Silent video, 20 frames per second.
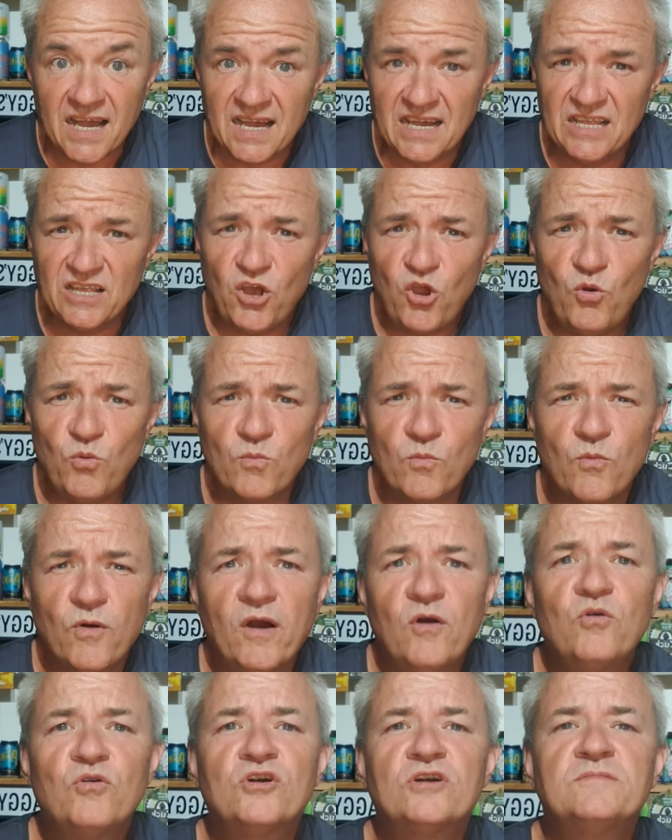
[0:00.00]
Hello and
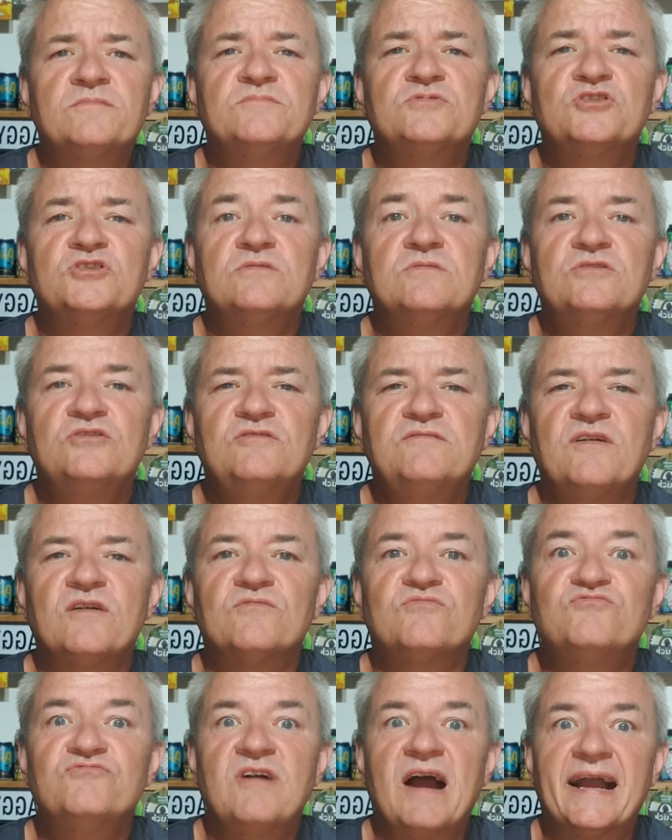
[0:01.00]
welcome to
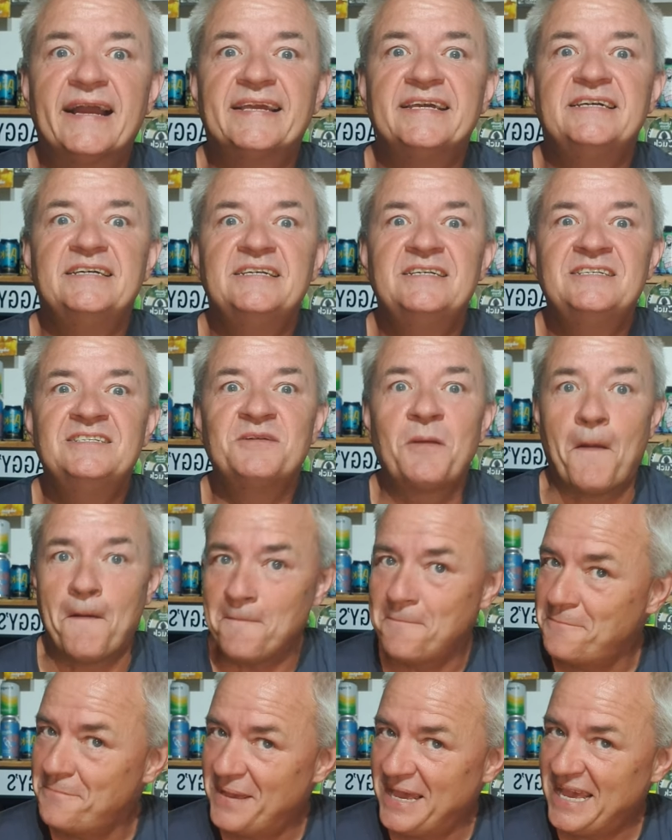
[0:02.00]
another Wraggy's
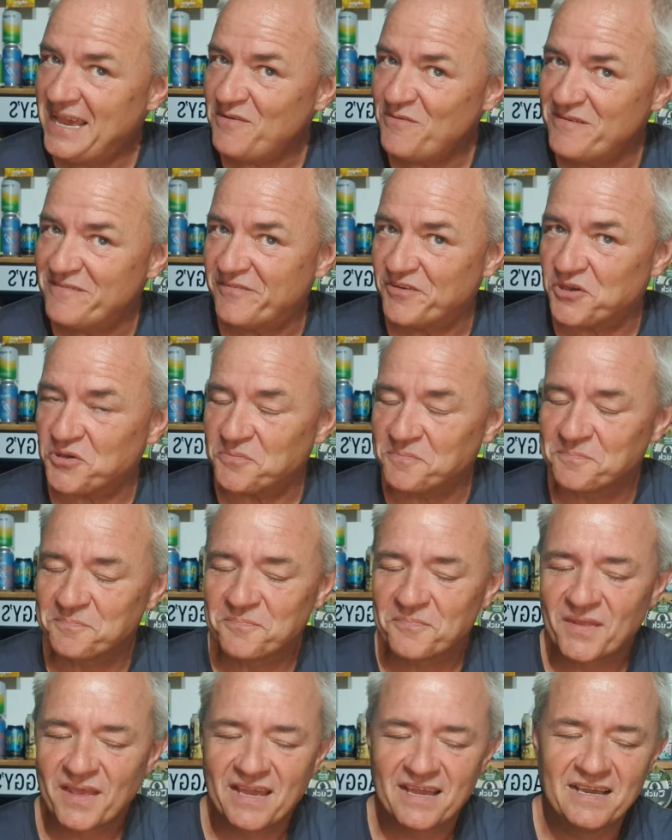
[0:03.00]
beer review.
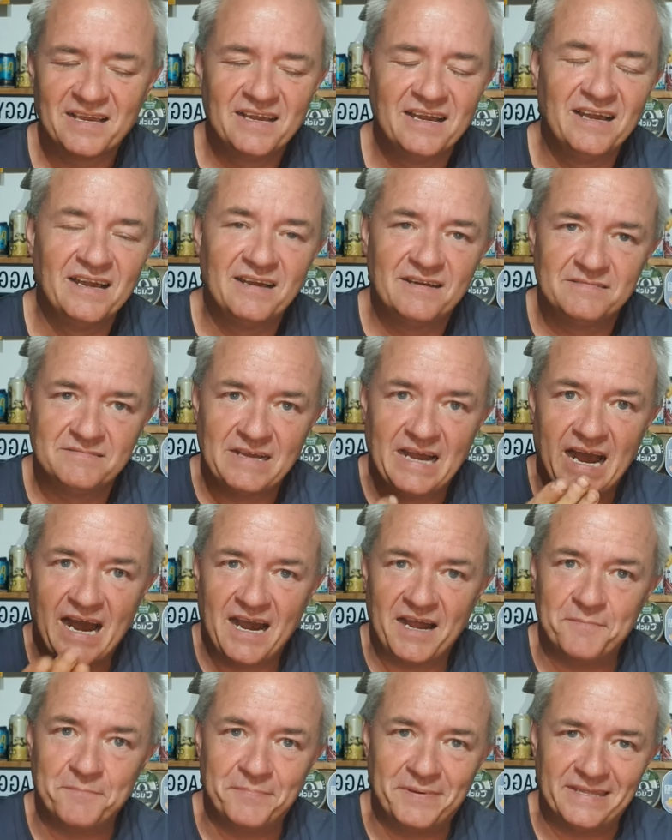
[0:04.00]

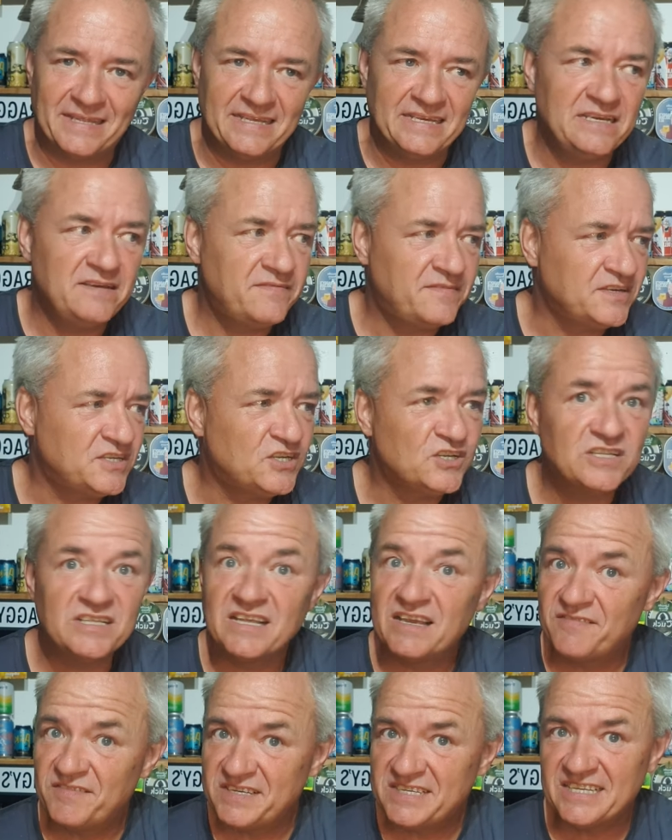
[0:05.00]
I'm Billy, if you didn't
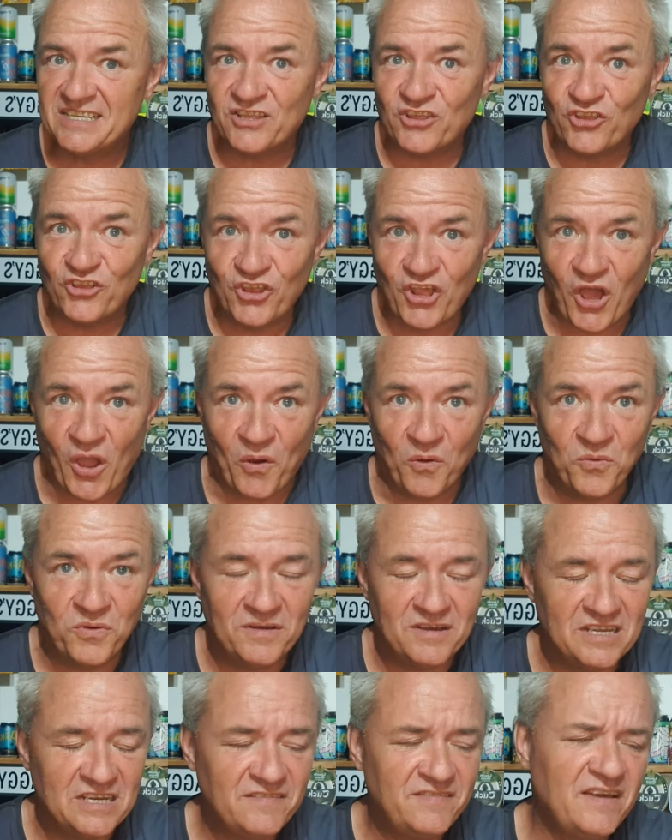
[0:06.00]
if you didn't know,
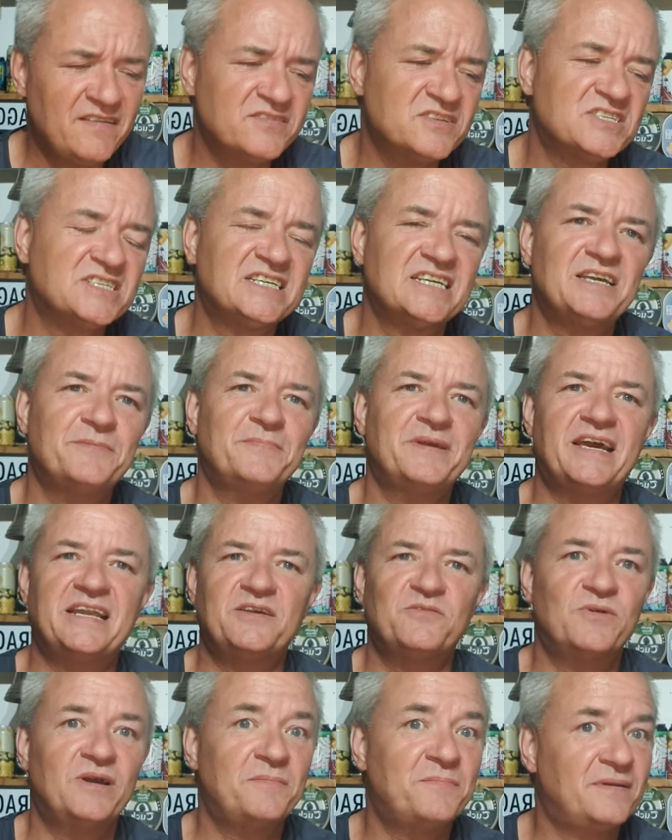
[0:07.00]
and if you ever see me
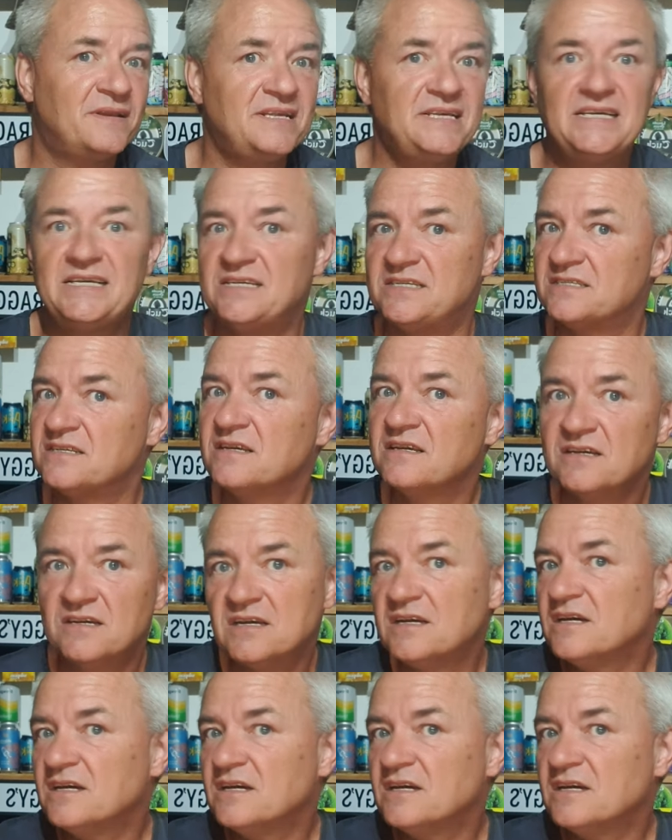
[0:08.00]
anywhere, please